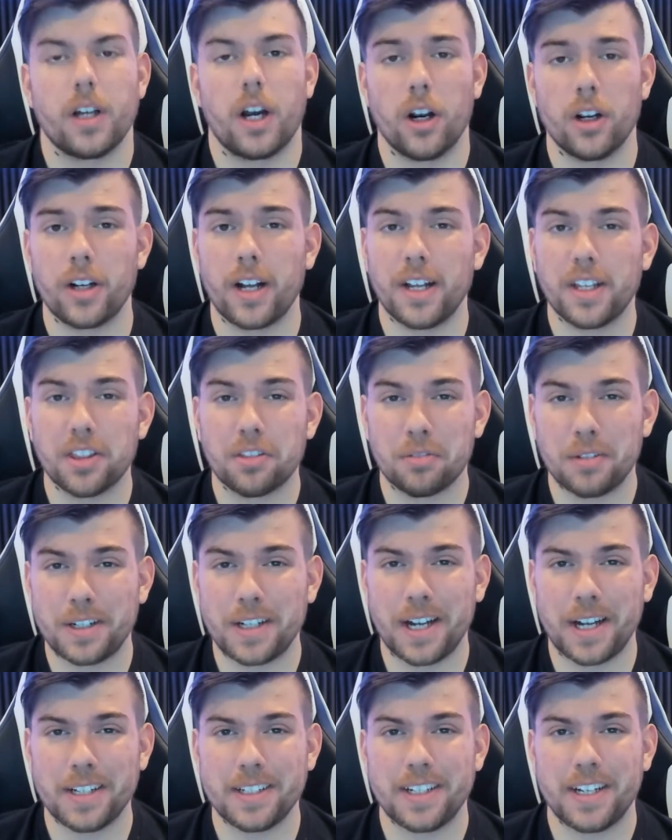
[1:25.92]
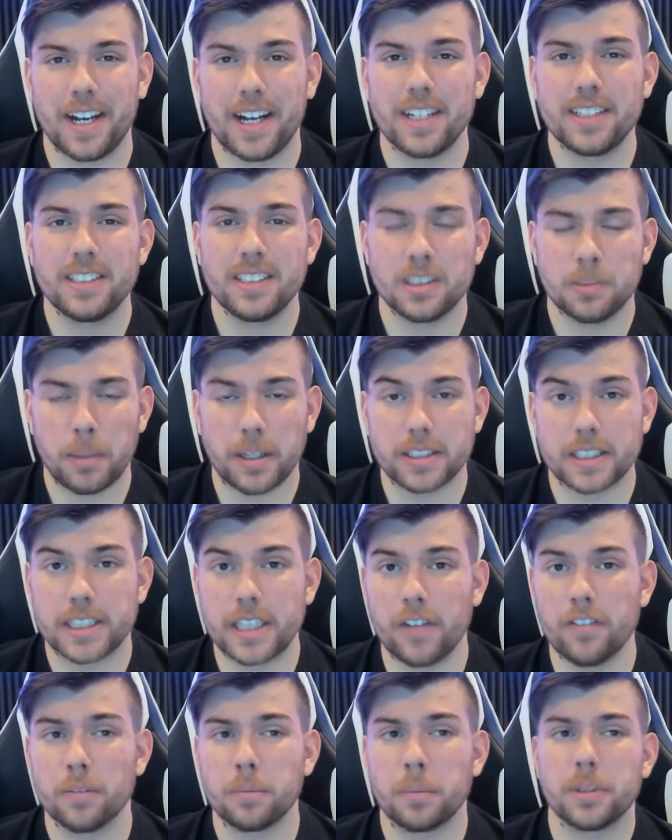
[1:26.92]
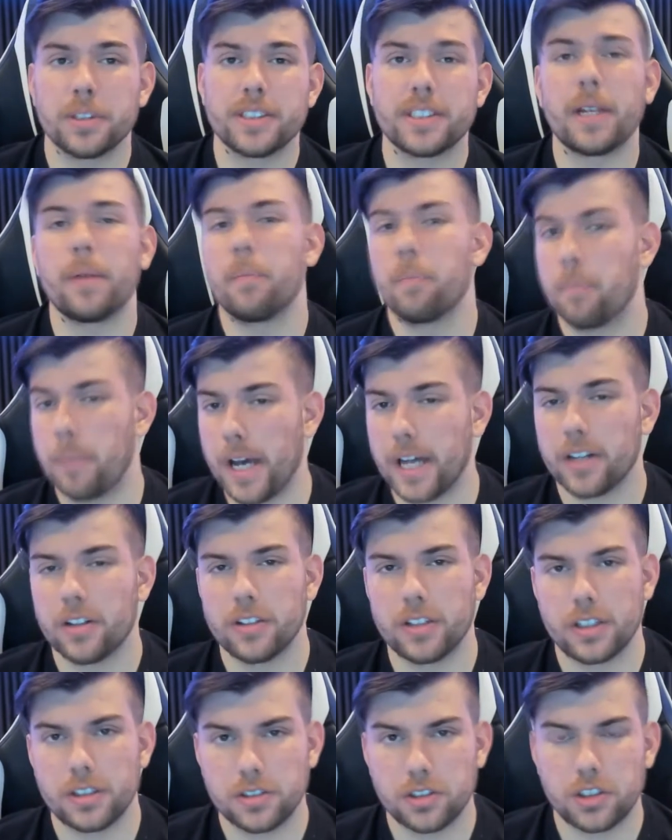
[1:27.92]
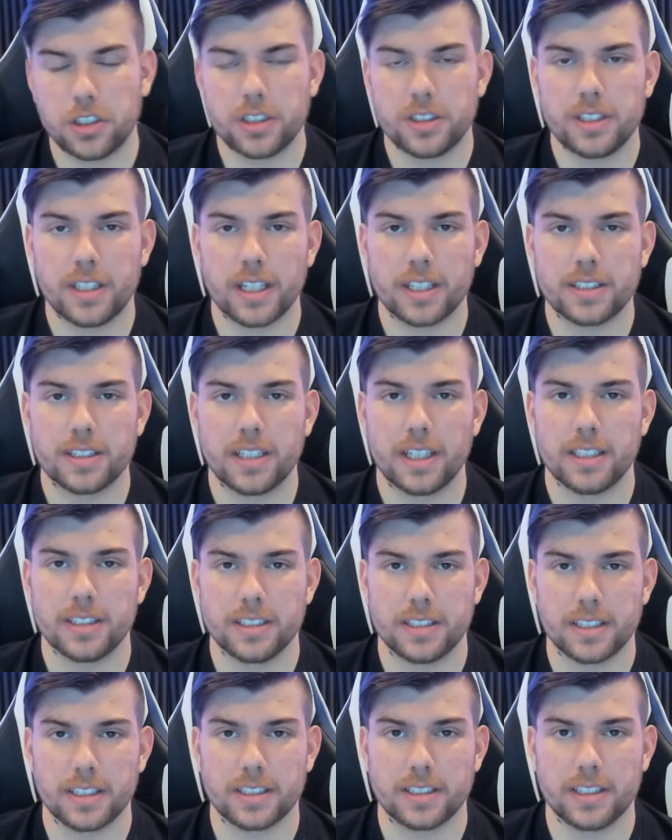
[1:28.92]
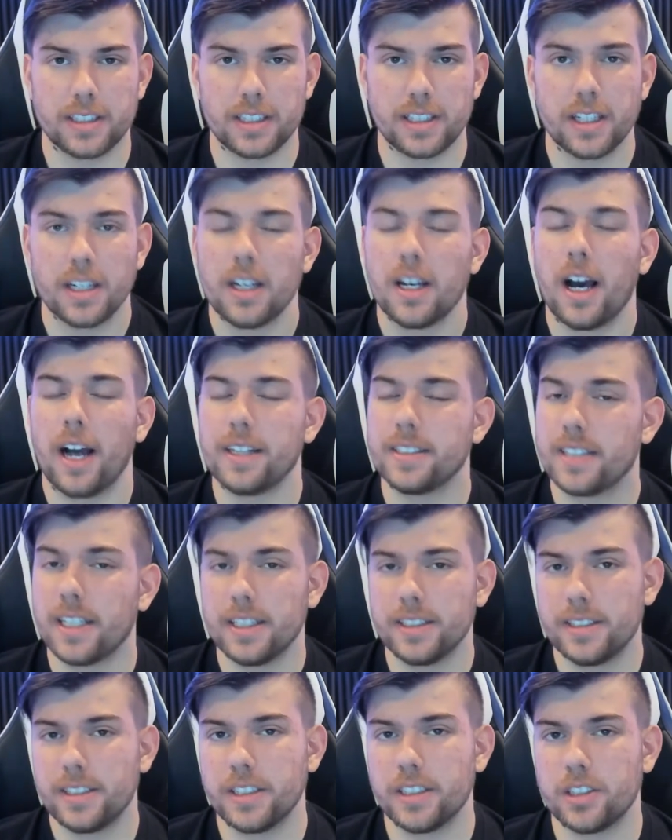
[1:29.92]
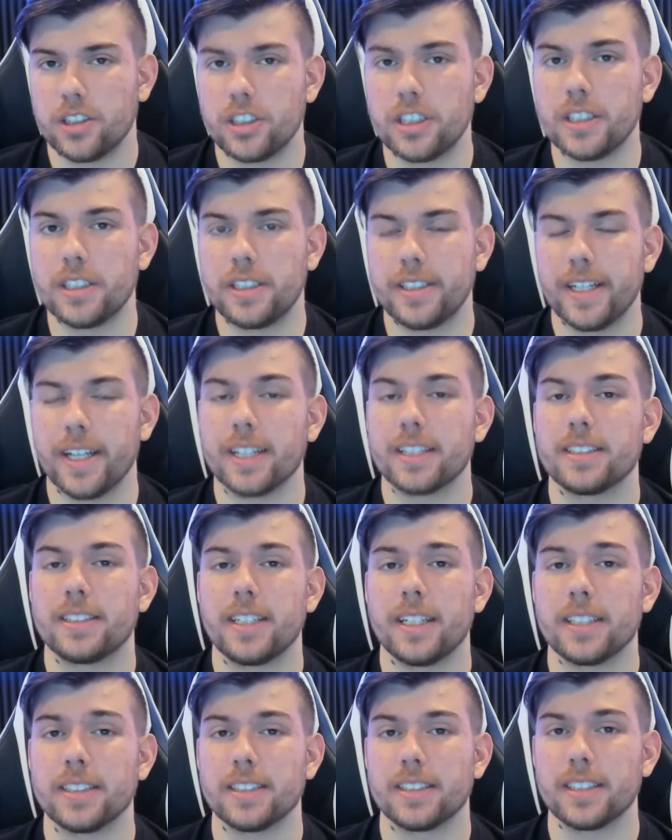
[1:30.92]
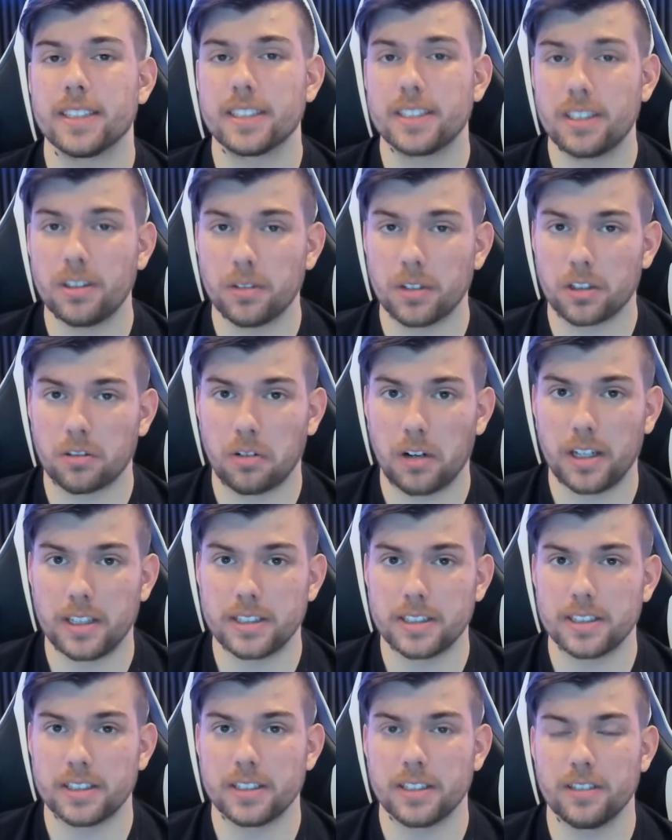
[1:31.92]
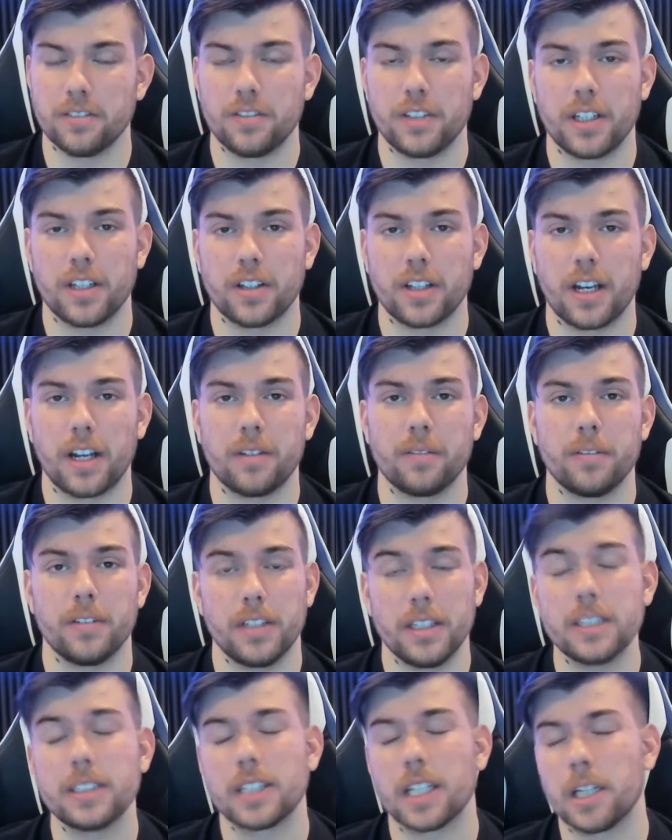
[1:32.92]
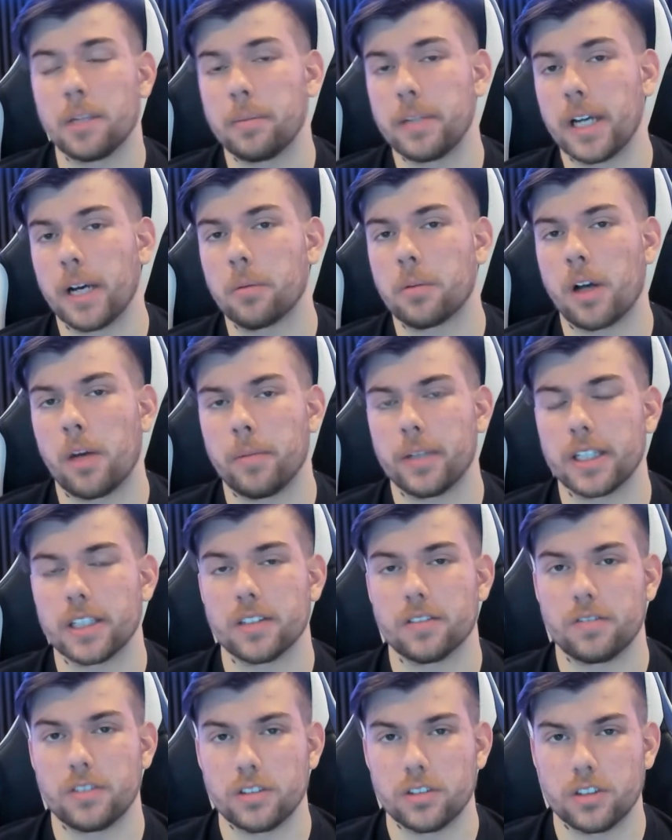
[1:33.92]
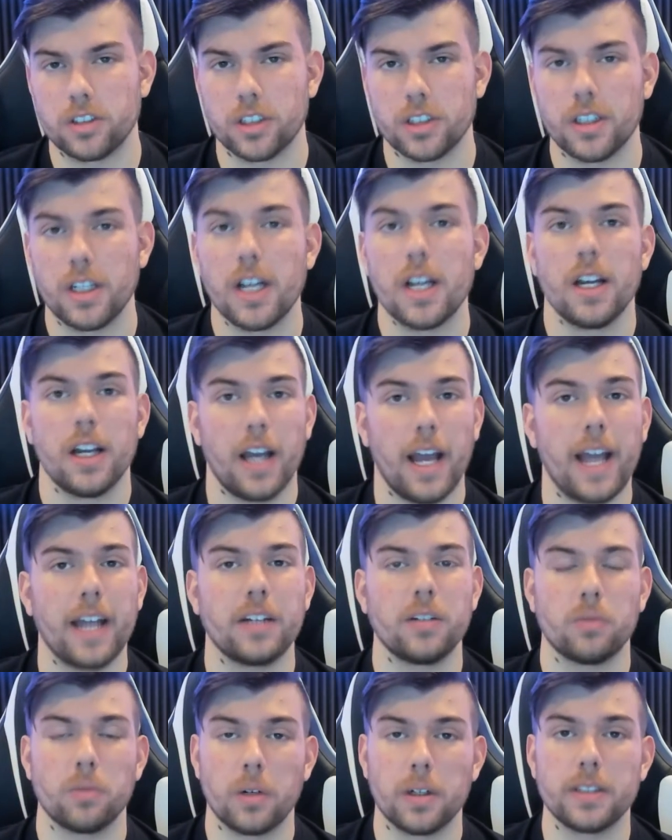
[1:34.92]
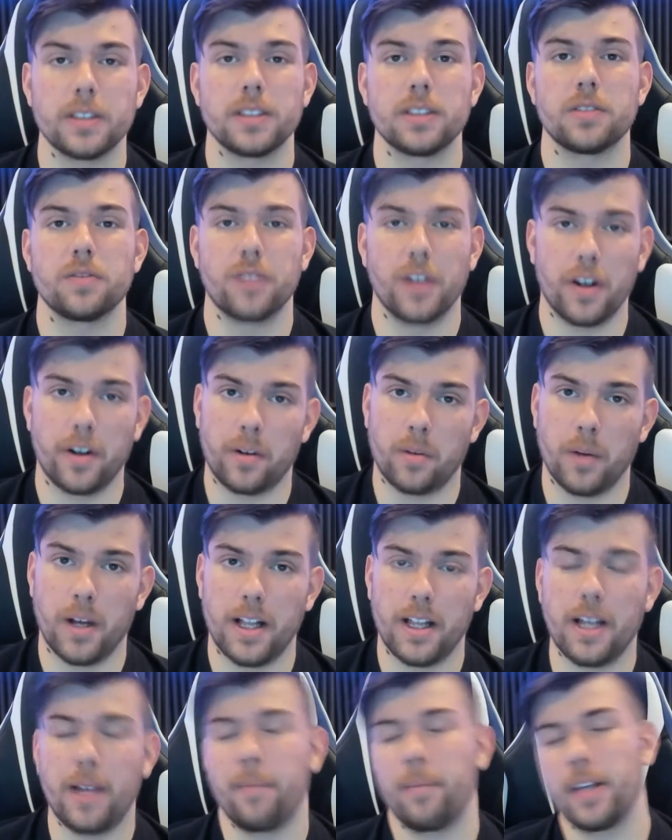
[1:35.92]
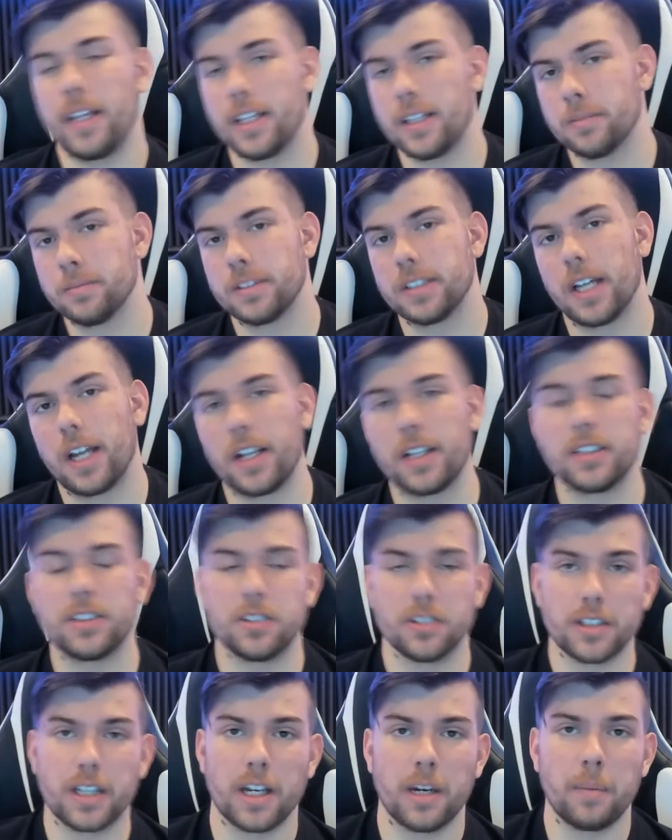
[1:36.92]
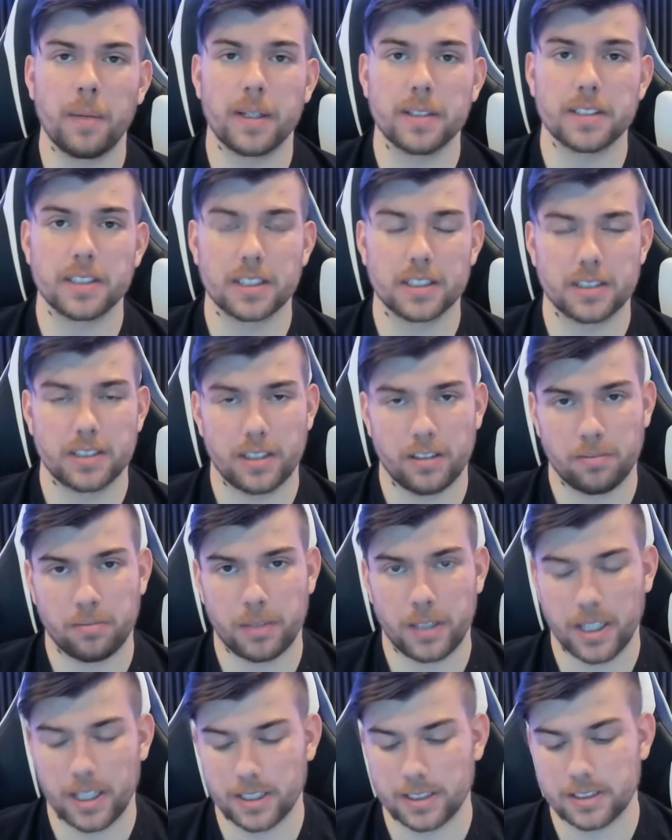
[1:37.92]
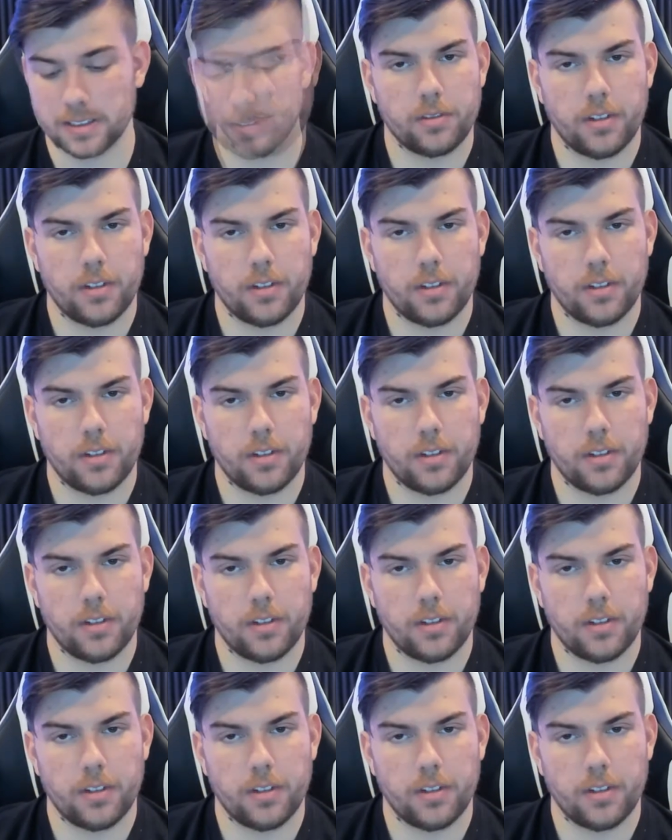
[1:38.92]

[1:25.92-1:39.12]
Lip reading: R9 390X is about 7% better than a GTX 1060. I tested a GTX 1060 with Crysis in a video that is going to be upcoming in the future, and it runs very well. At medium settings, you'll get about 60 FPS.